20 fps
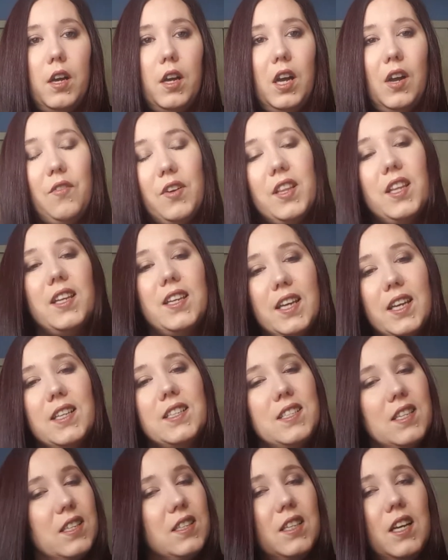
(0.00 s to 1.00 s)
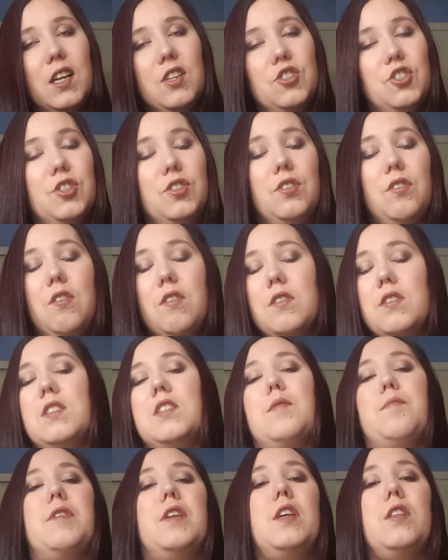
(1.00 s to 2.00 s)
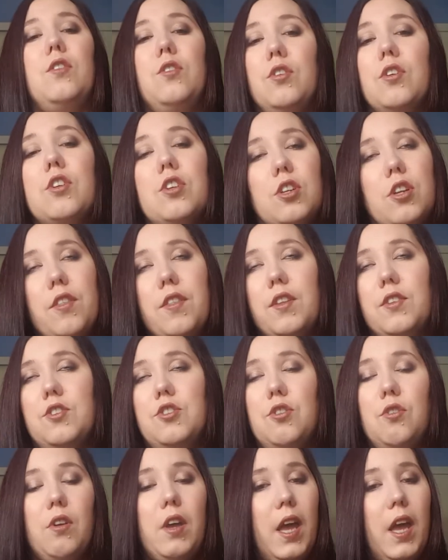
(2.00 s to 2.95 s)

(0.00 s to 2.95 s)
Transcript: A really nice natural summery look, nothing too